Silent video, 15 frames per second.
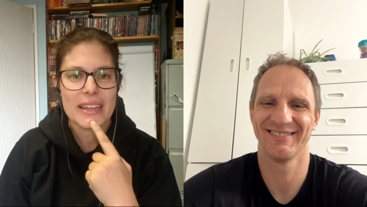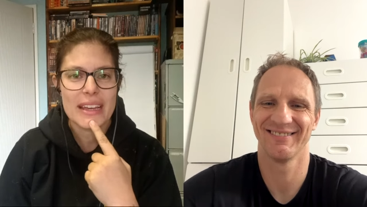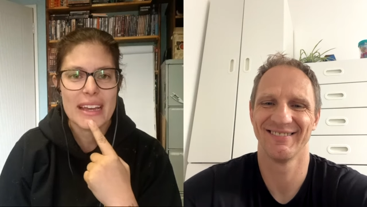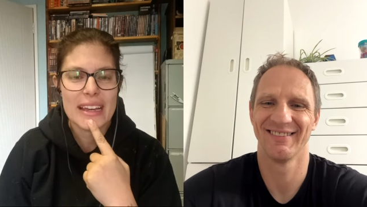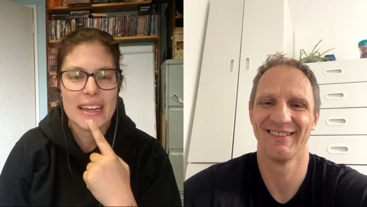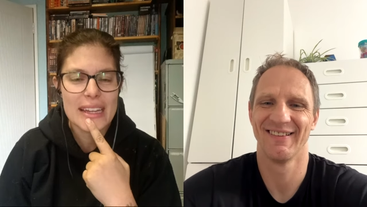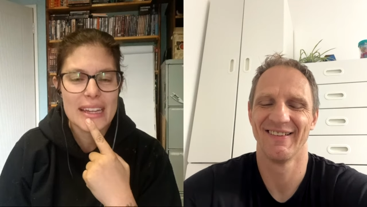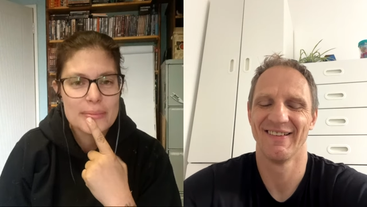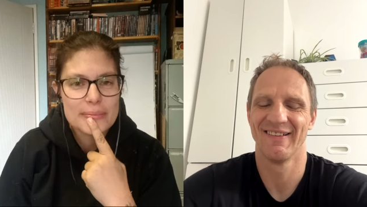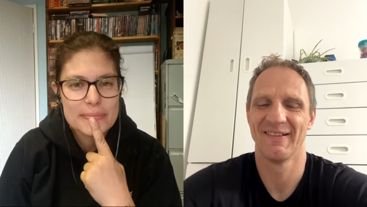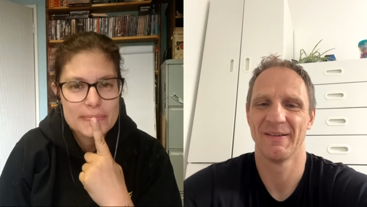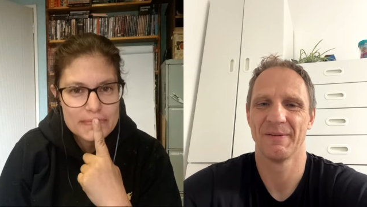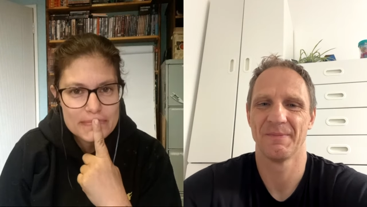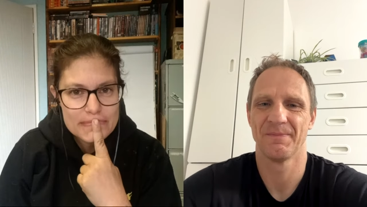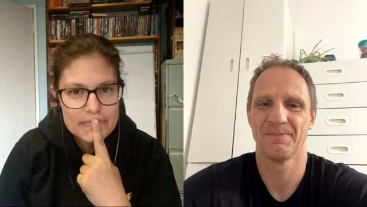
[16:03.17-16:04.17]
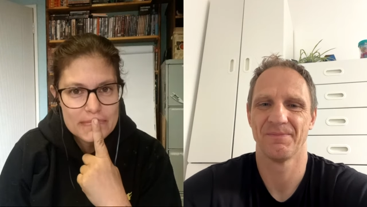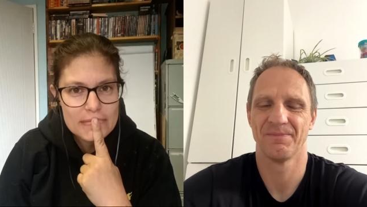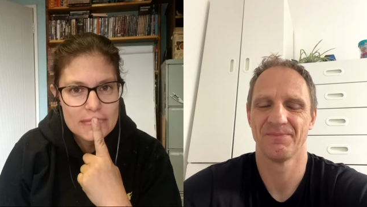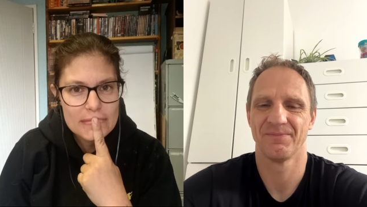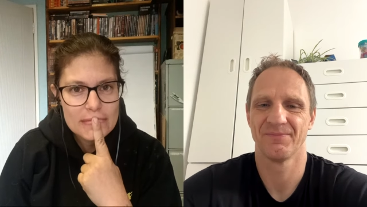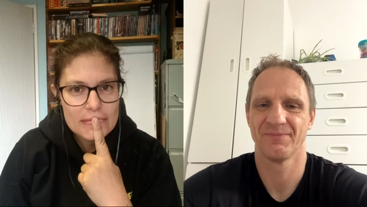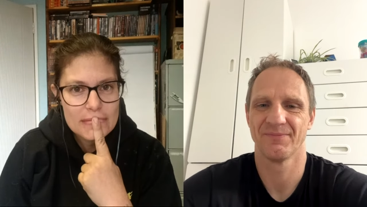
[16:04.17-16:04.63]
Speaker 1: Um,
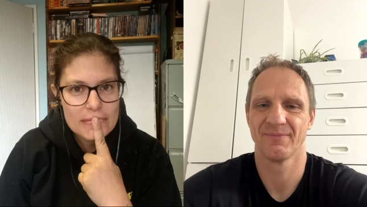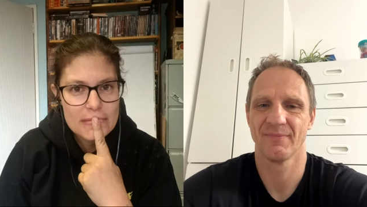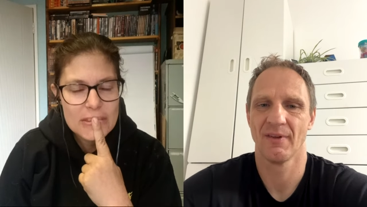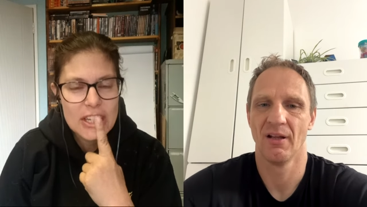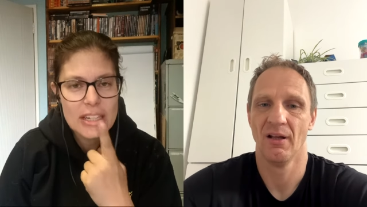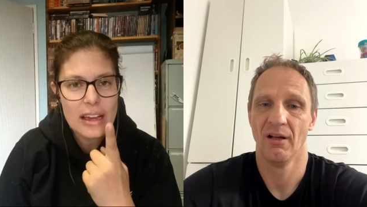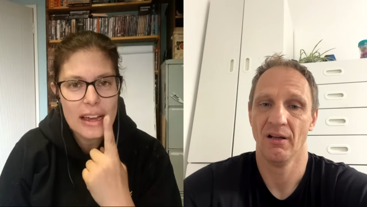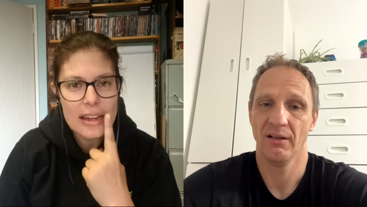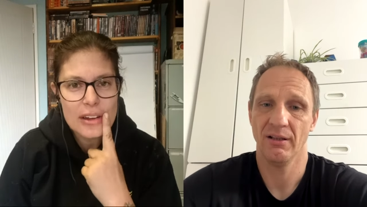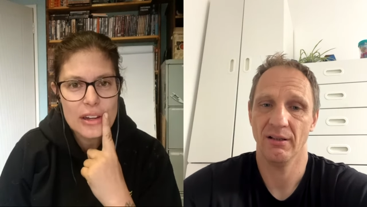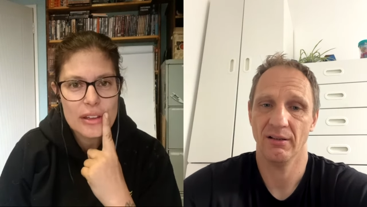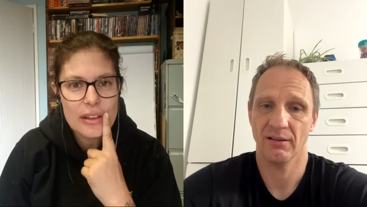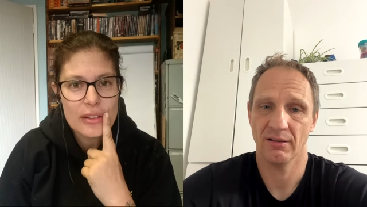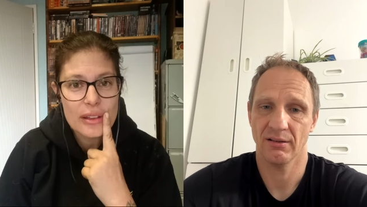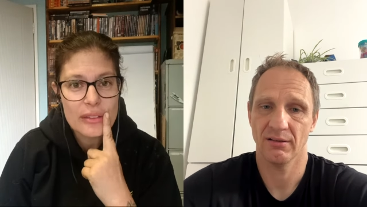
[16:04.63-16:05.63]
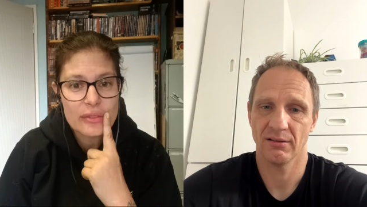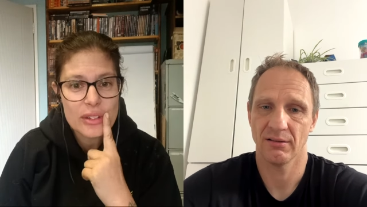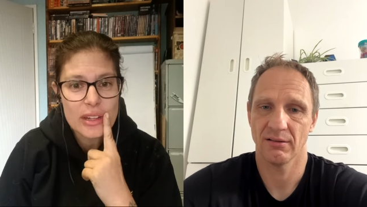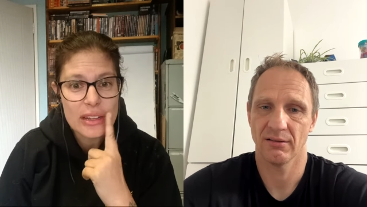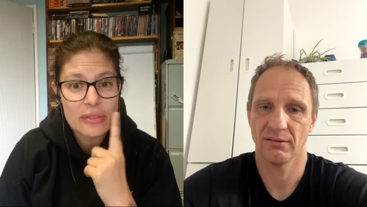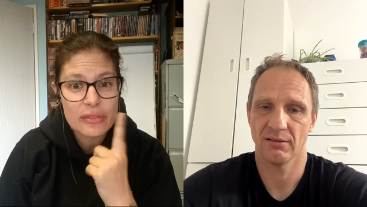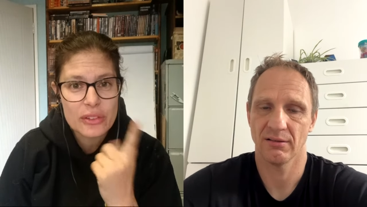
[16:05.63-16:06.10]
so yeah, I don't know if,
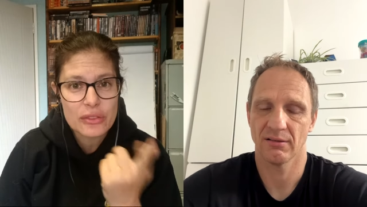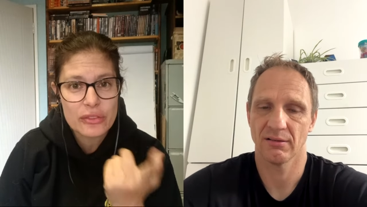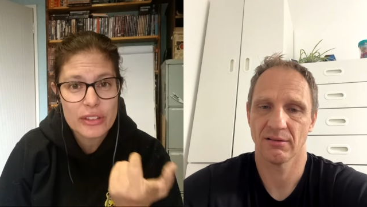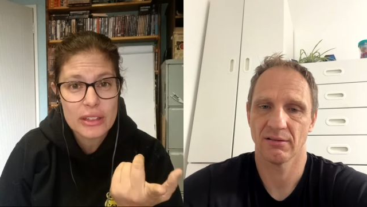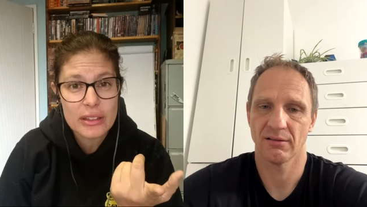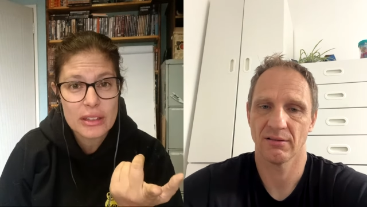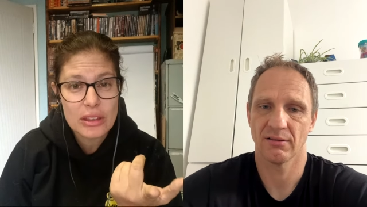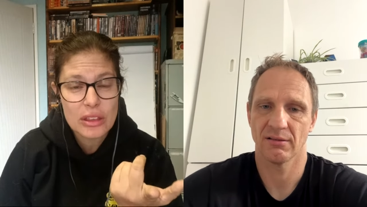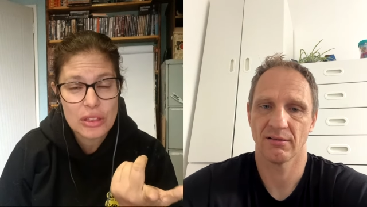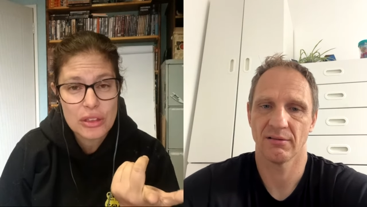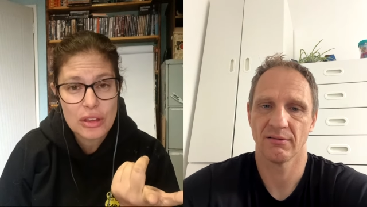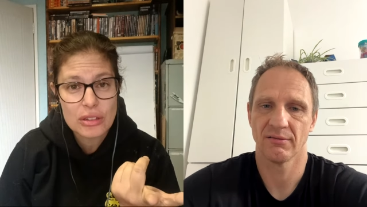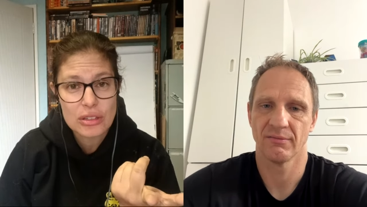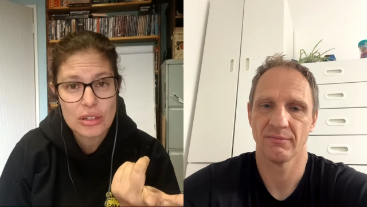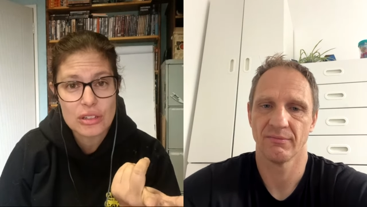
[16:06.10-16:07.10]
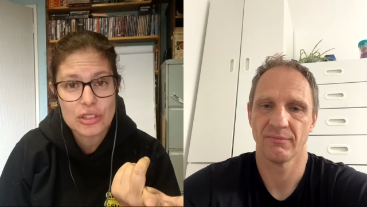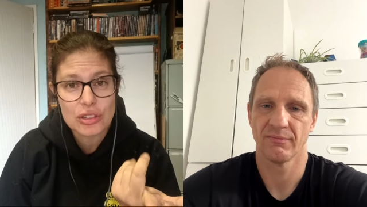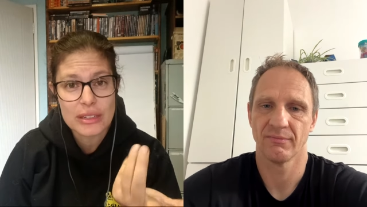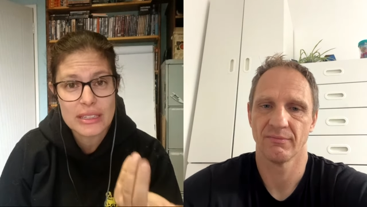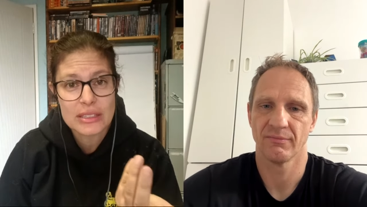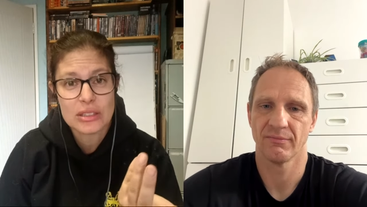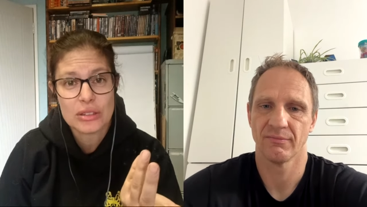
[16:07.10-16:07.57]
if you feel that the third dojo
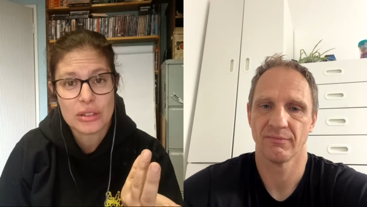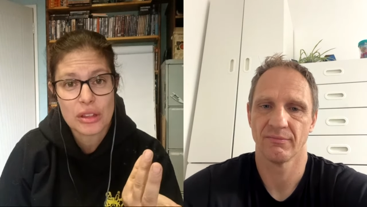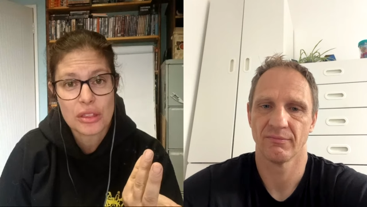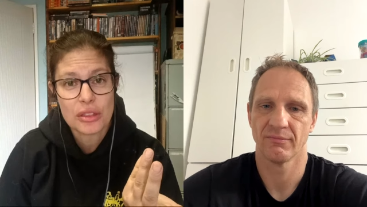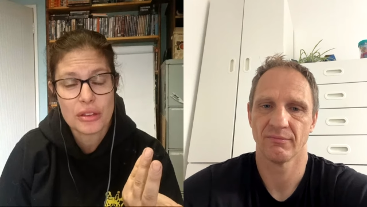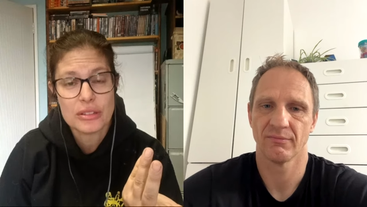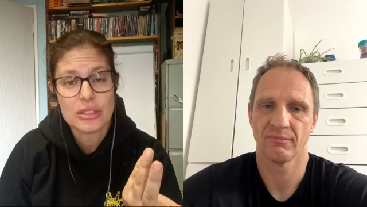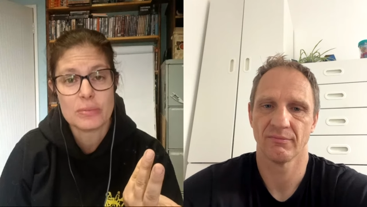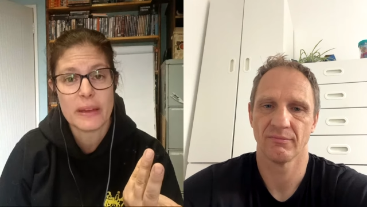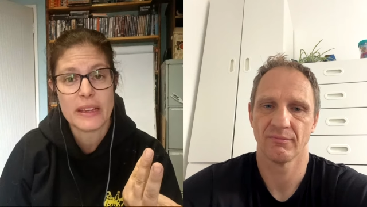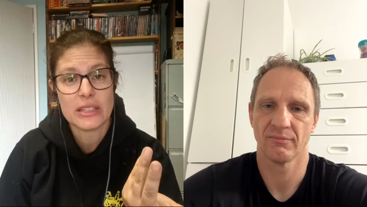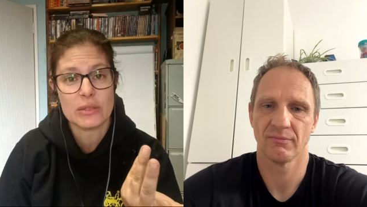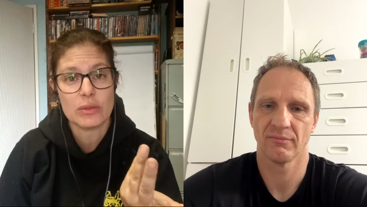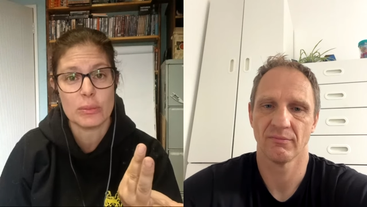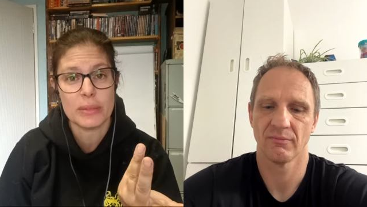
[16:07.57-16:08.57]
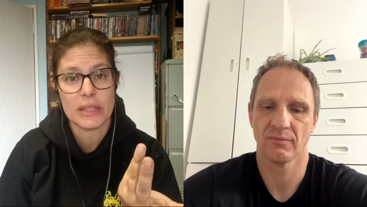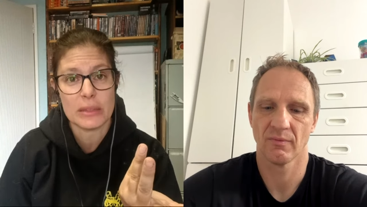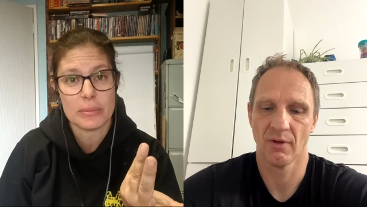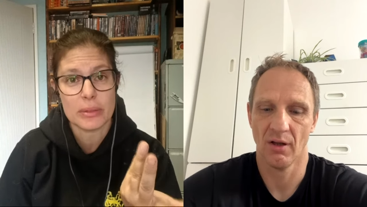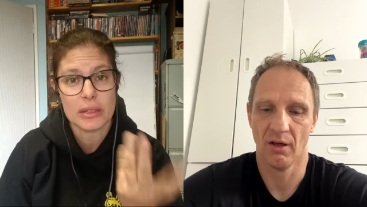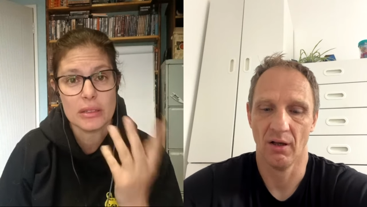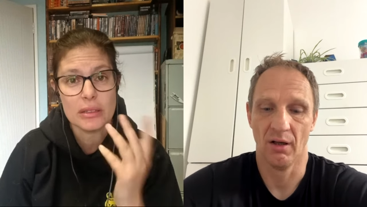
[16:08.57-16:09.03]
is a good third space for
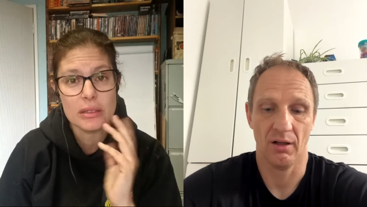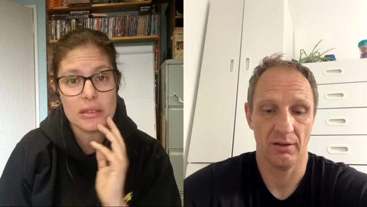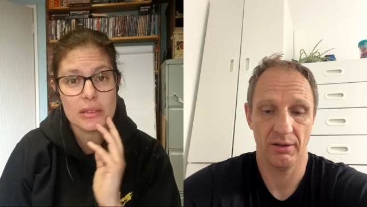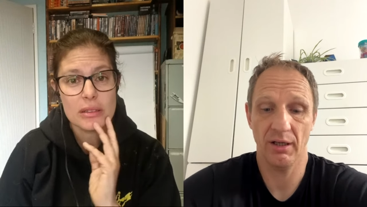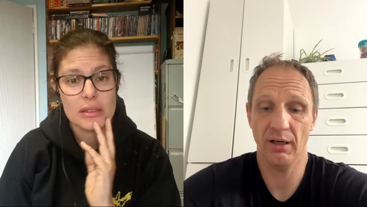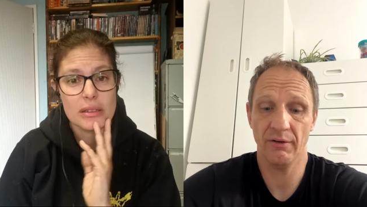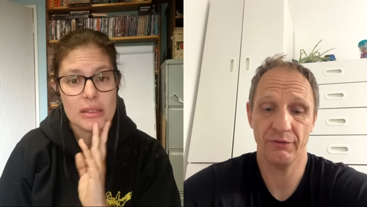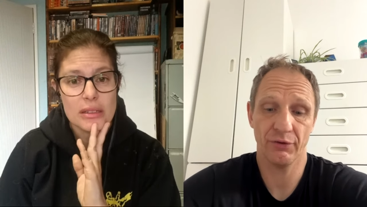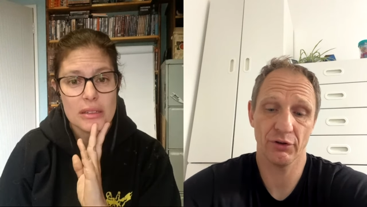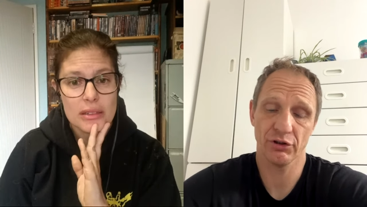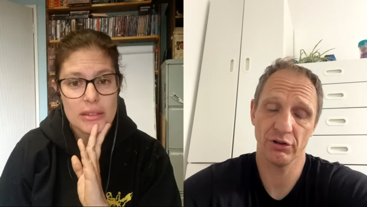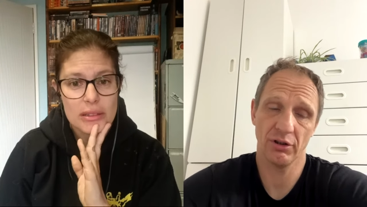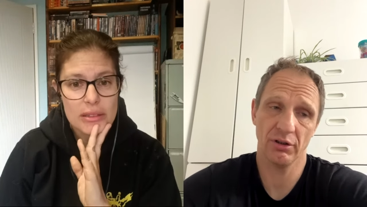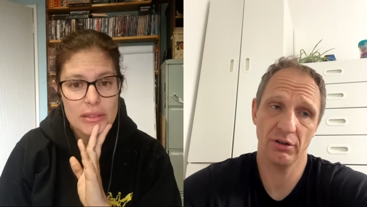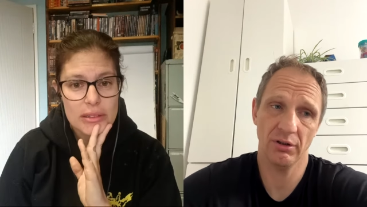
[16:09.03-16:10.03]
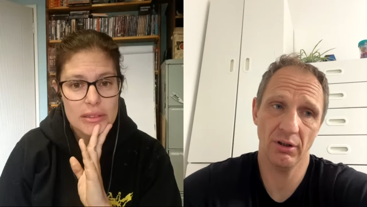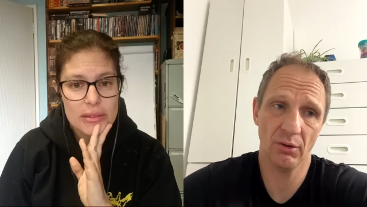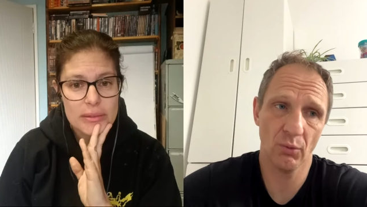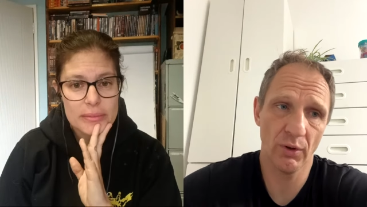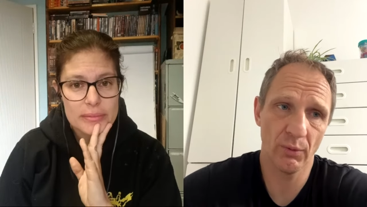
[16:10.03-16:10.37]
people.
Speaker 2: Yeah, for sure. You know, we